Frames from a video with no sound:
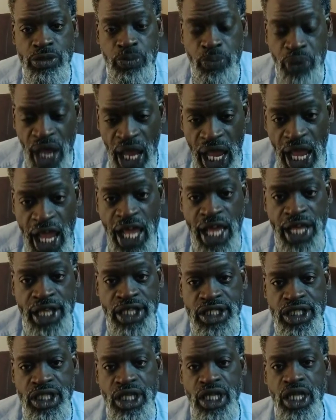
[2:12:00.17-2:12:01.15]

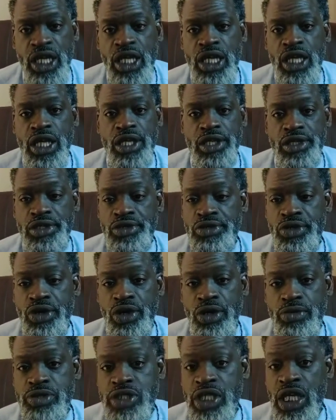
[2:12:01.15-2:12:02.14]
passed, you know
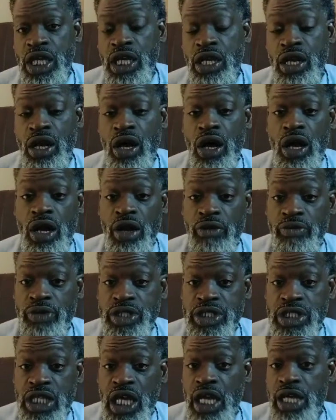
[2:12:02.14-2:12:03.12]
what I'm saying, it all of a
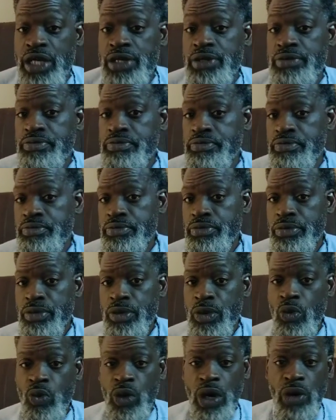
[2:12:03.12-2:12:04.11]
sudden,
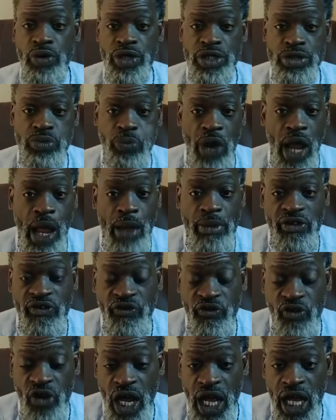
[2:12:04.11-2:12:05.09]
what was promised
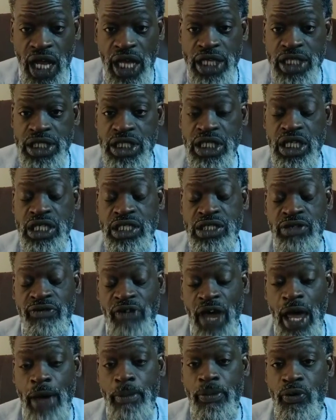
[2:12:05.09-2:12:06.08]
for us is
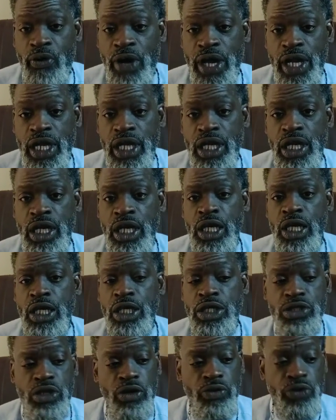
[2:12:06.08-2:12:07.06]
evaporated.
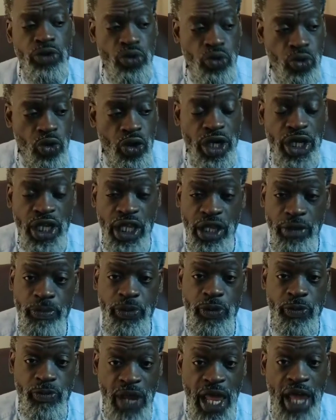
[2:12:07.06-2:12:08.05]
So if you want to
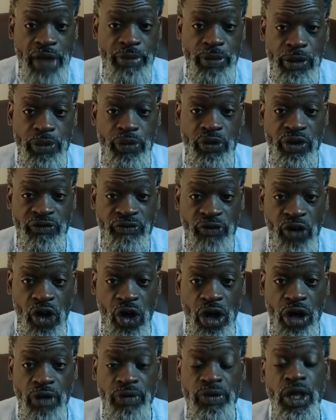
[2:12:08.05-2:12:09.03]
get black people
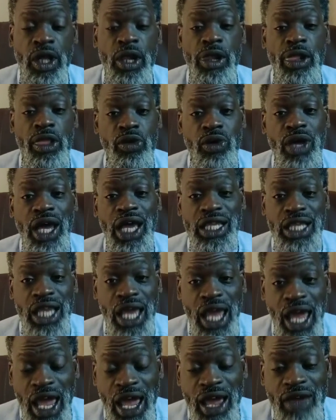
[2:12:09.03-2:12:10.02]
involved, you got to
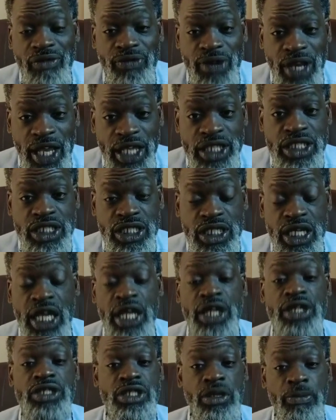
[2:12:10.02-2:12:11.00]
have
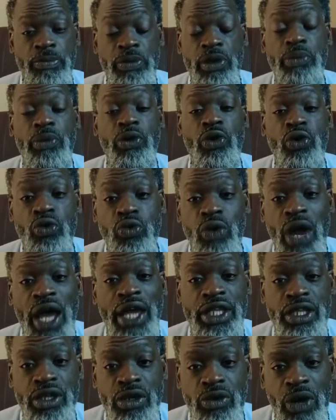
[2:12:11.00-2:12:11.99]
legislators and people who
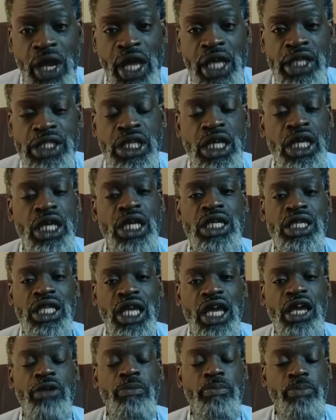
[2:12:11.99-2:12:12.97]
write the grants
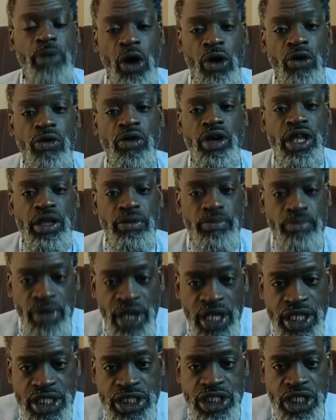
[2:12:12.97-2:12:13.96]
that can boldly
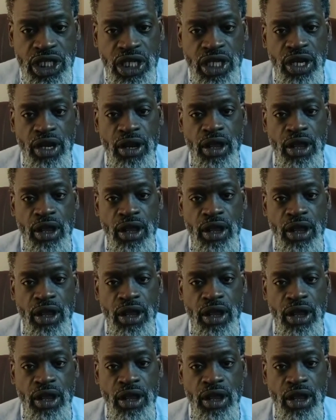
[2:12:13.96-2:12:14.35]
mention